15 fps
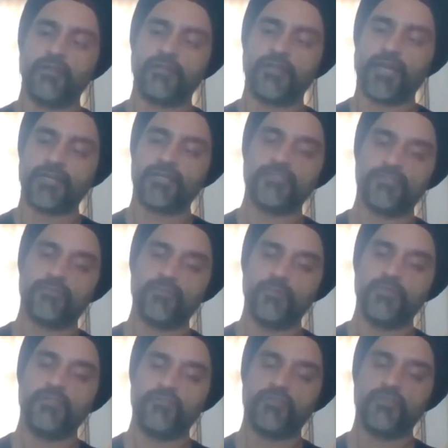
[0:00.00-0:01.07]
tactics are going
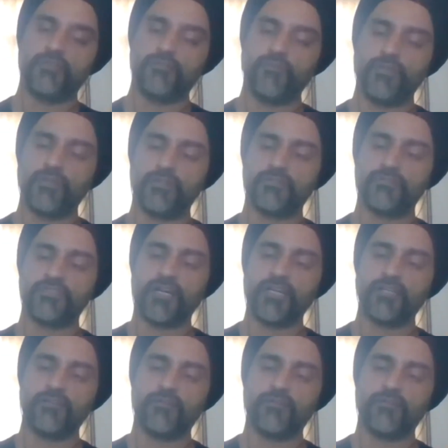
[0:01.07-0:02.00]
to be different. When you're starting